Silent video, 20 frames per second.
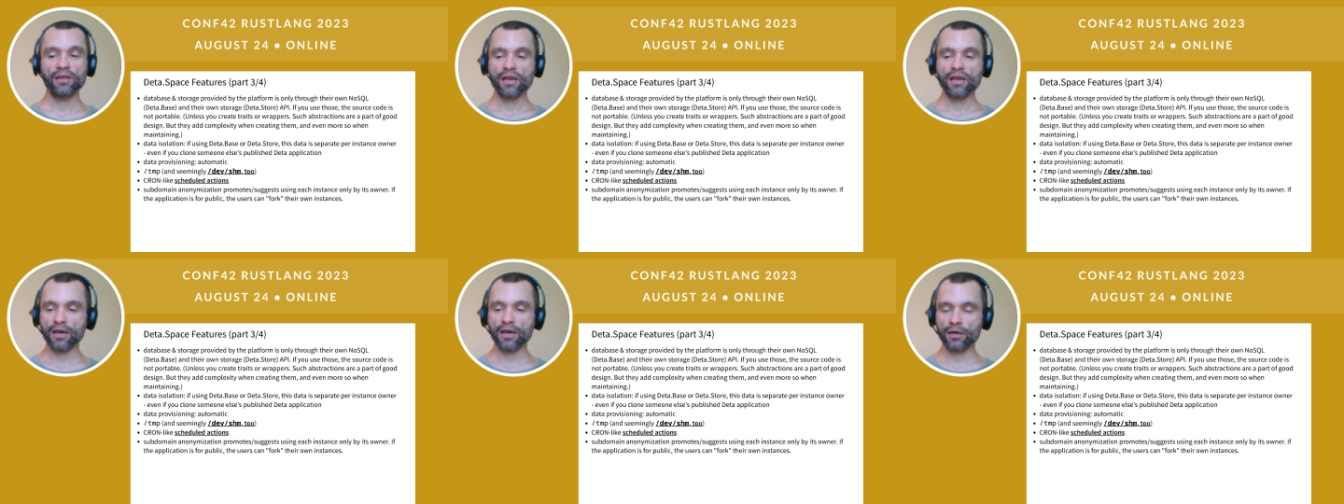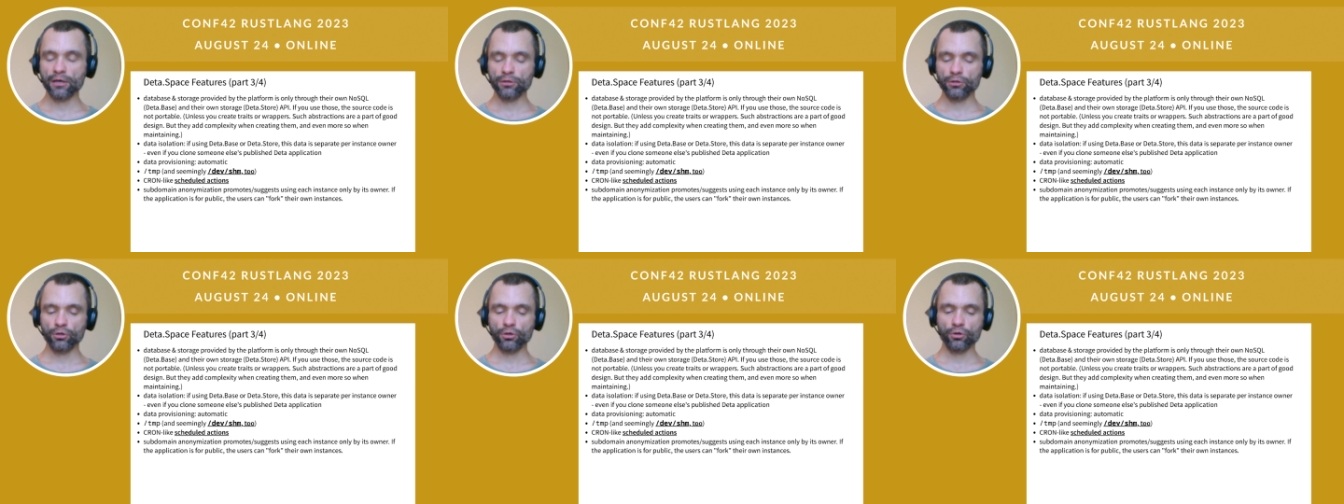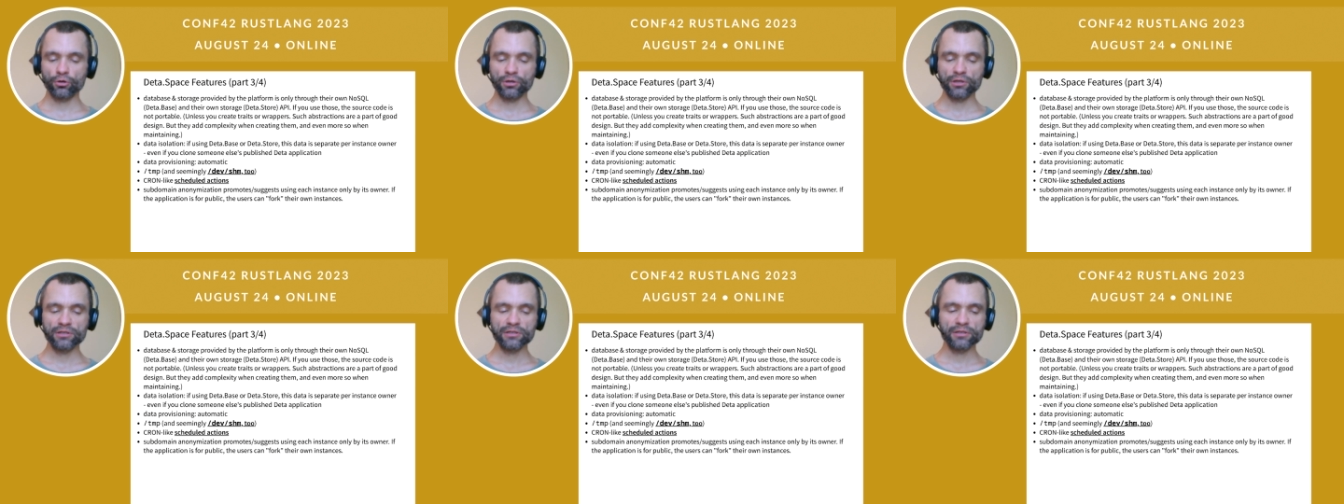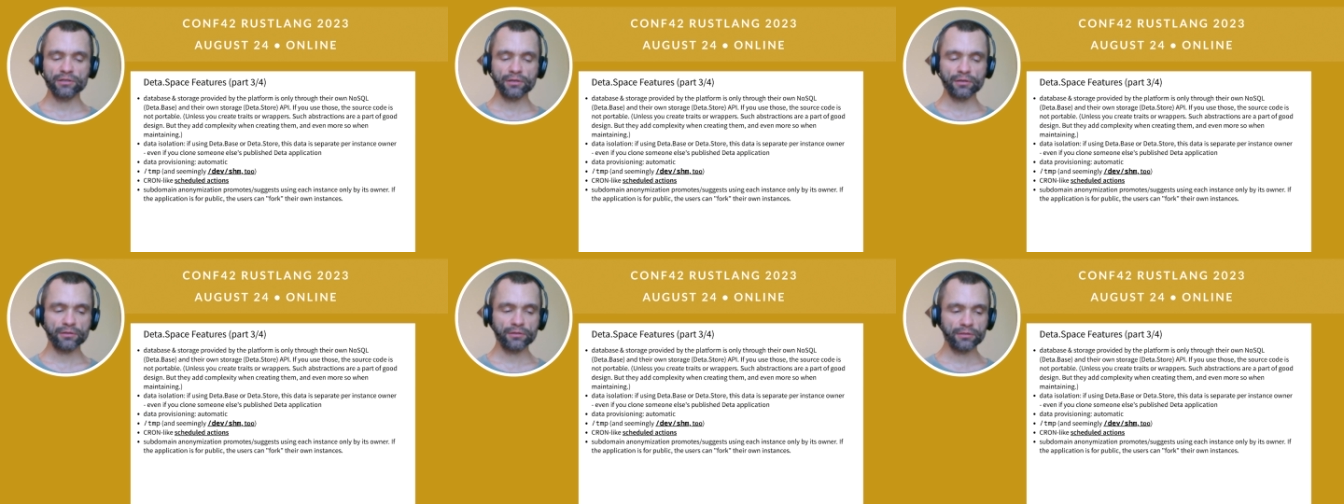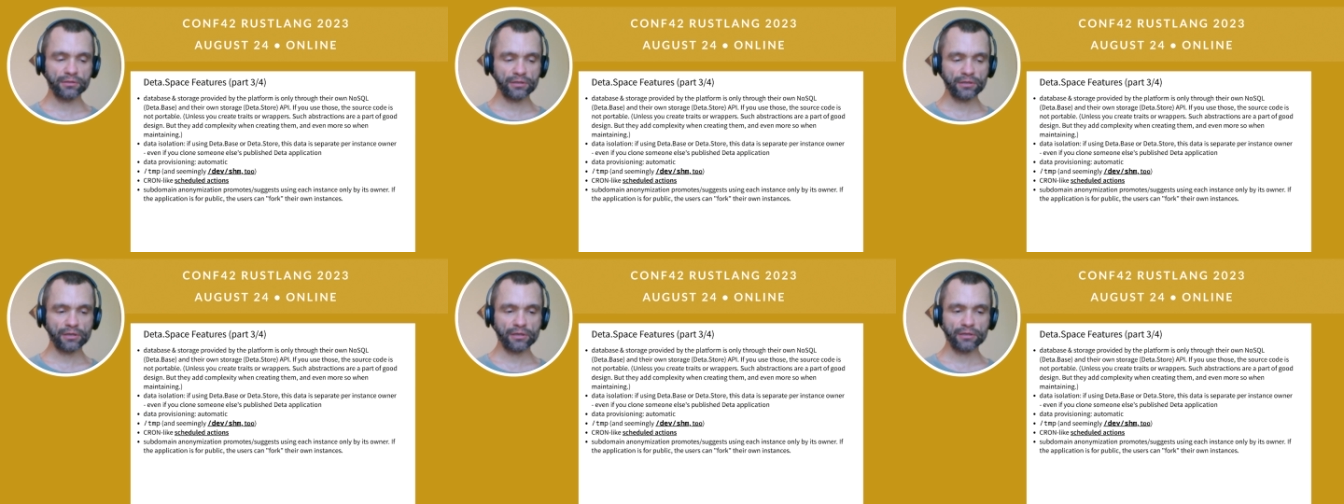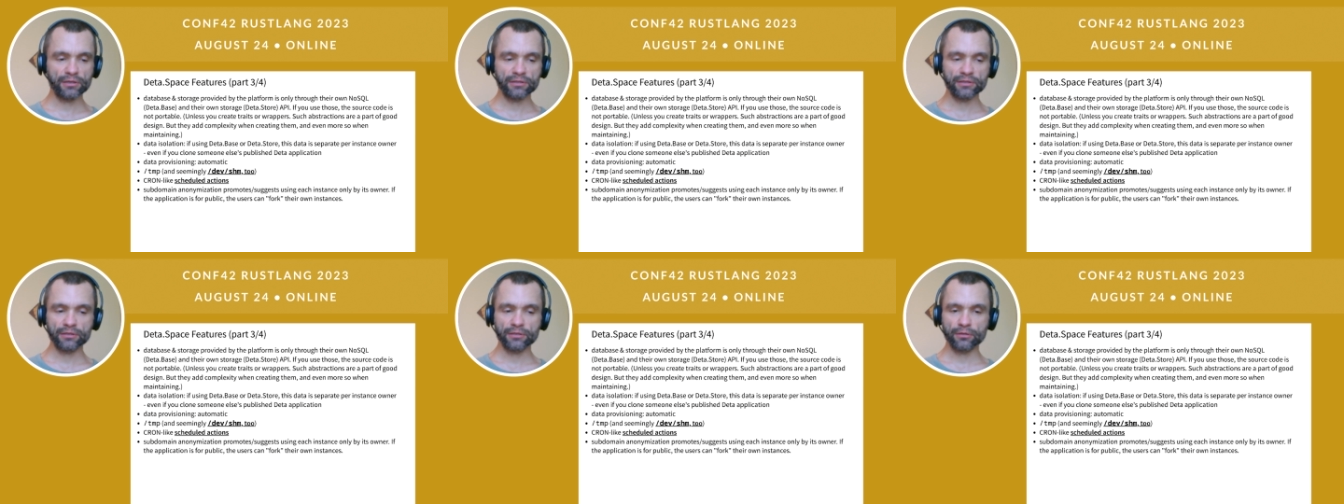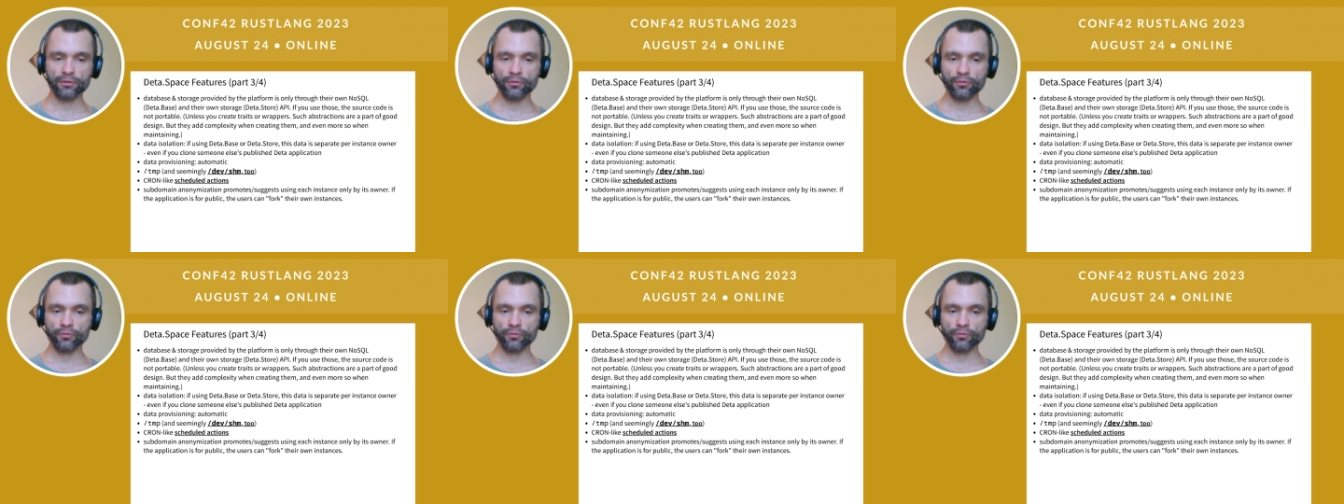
and your instance is